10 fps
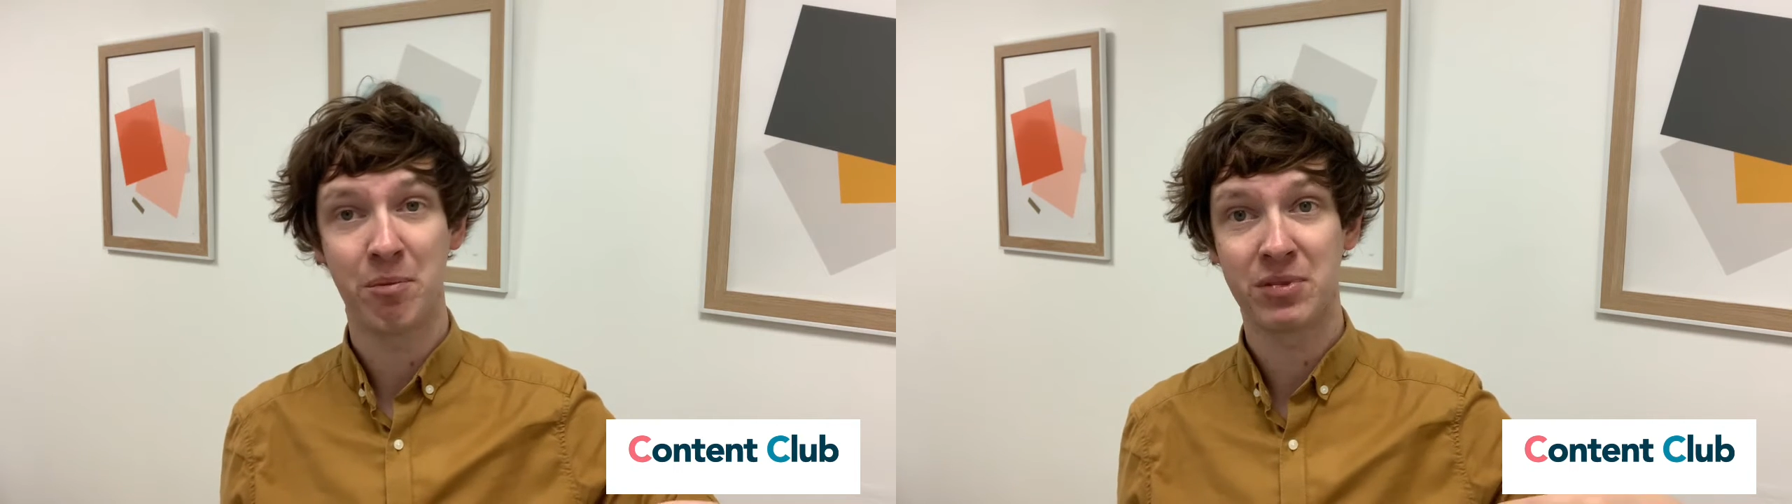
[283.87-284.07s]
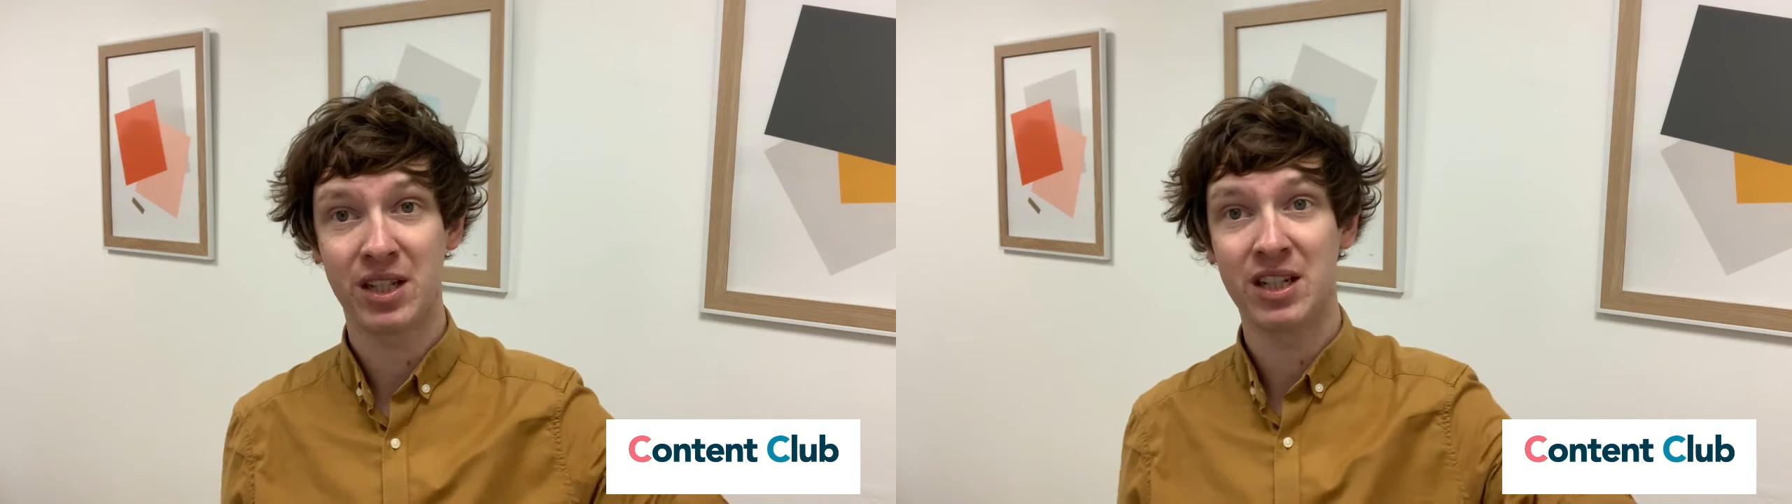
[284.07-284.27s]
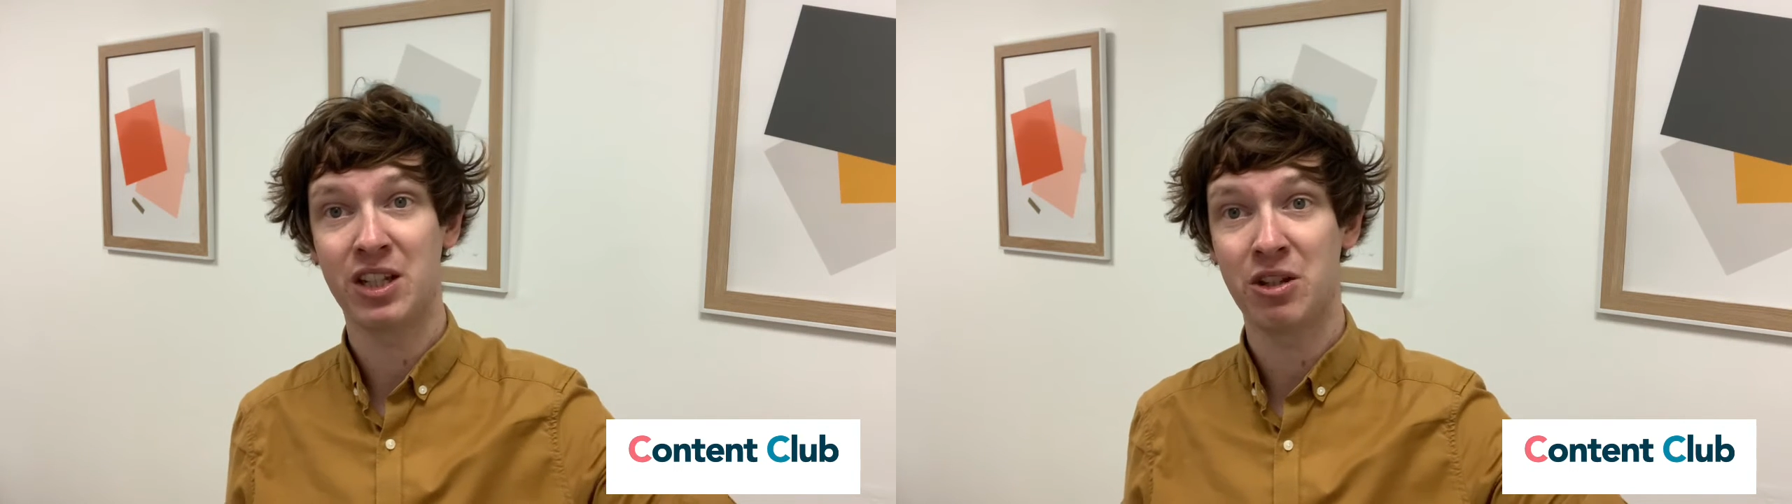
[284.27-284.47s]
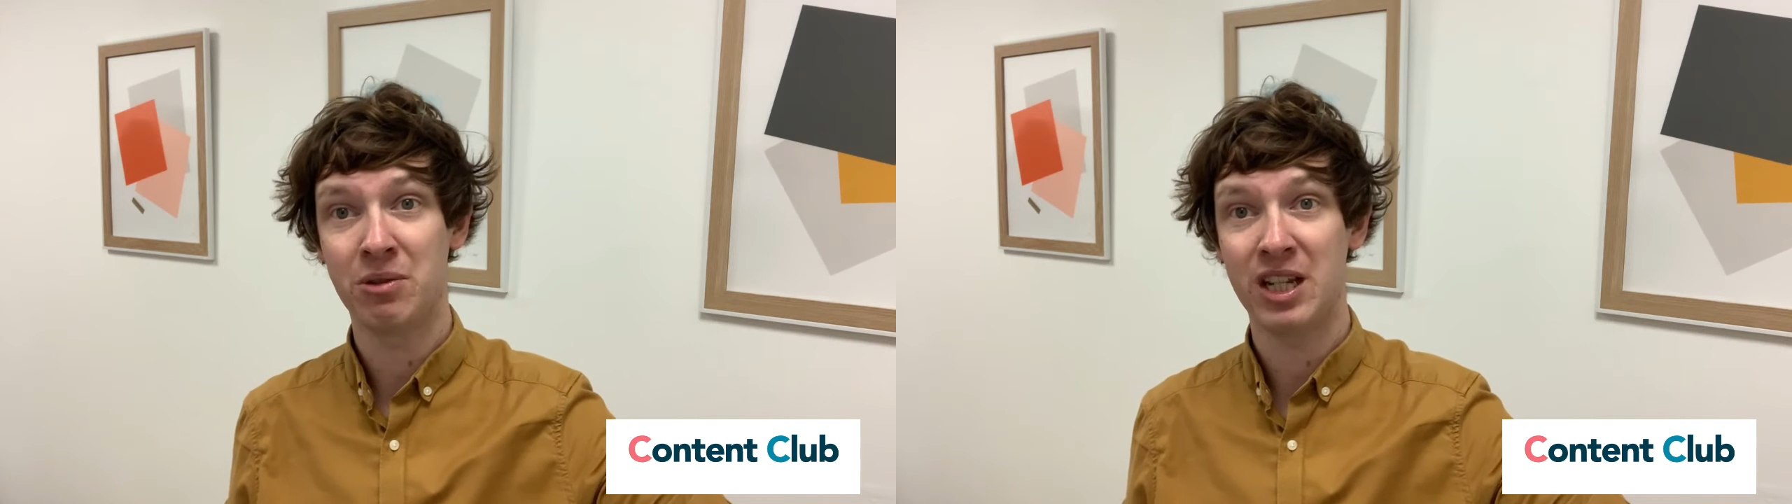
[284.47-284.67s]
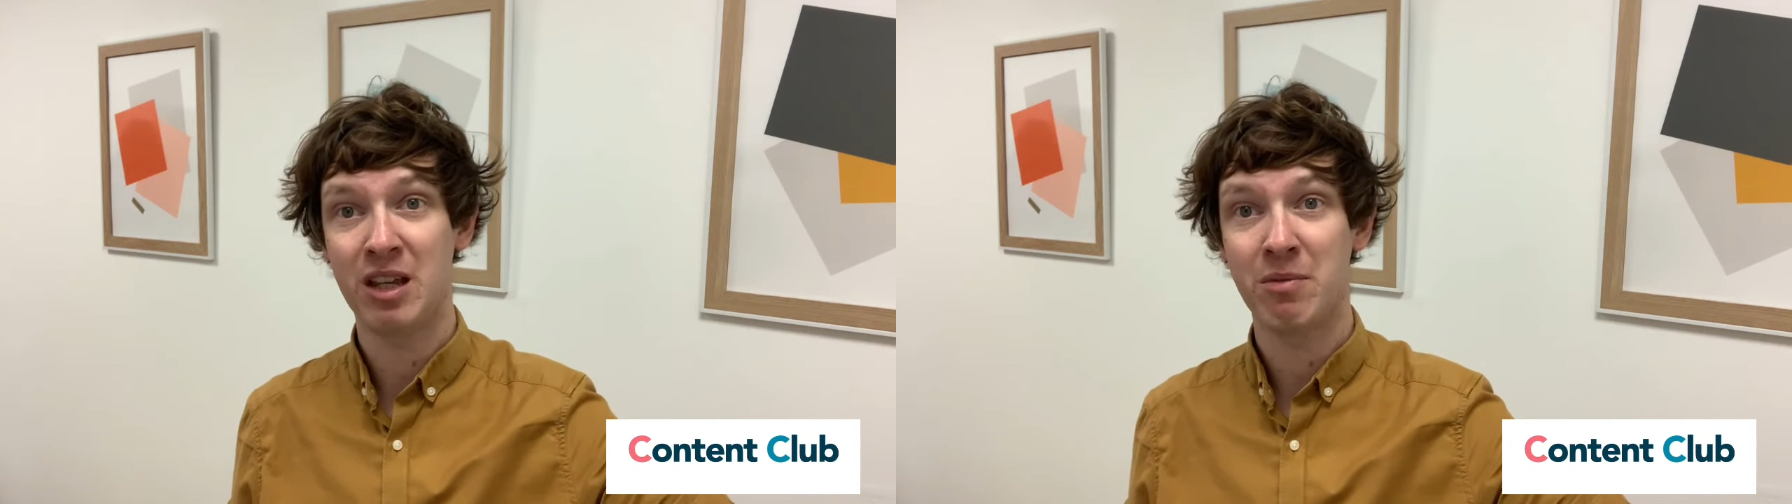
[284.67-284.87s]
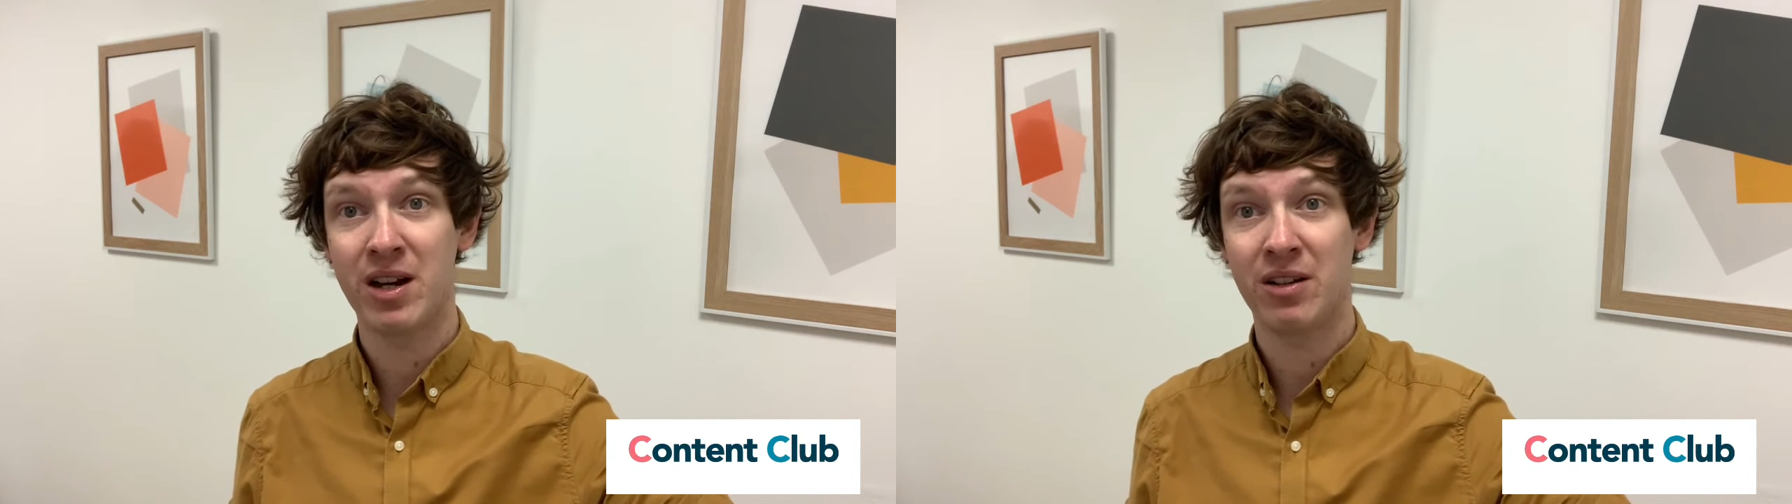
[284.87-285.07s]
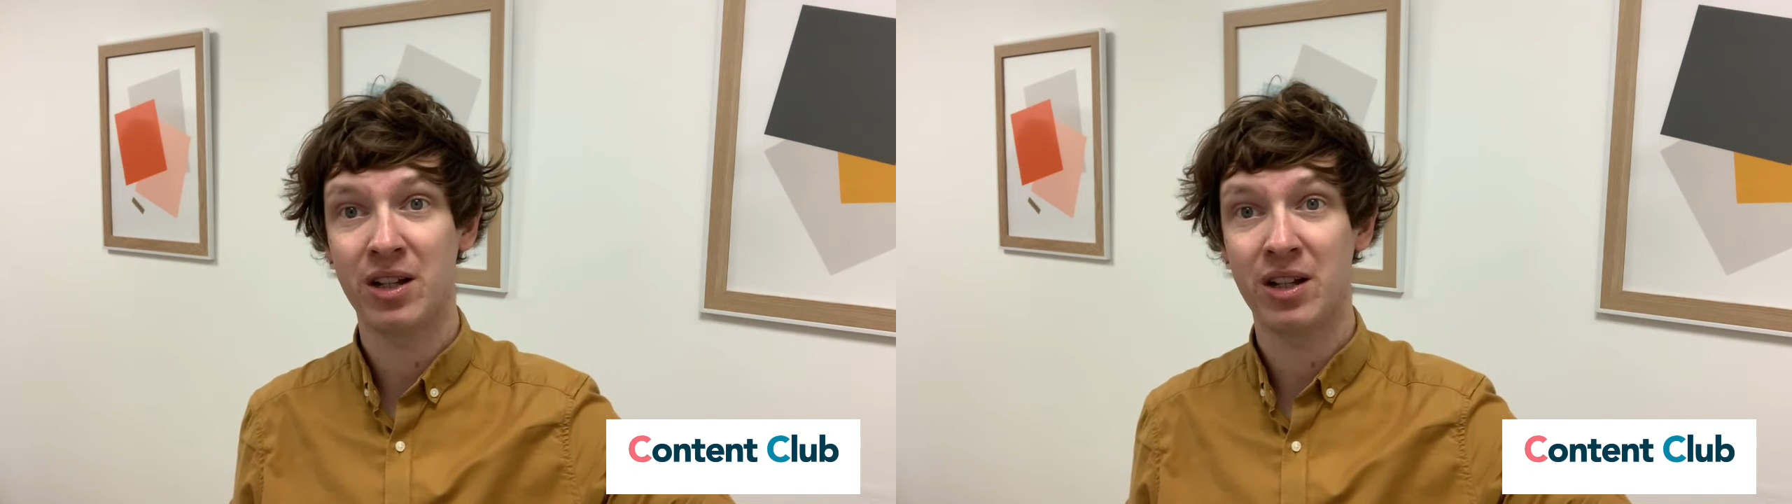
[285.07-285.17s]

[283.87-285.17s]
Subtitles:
sending you an email,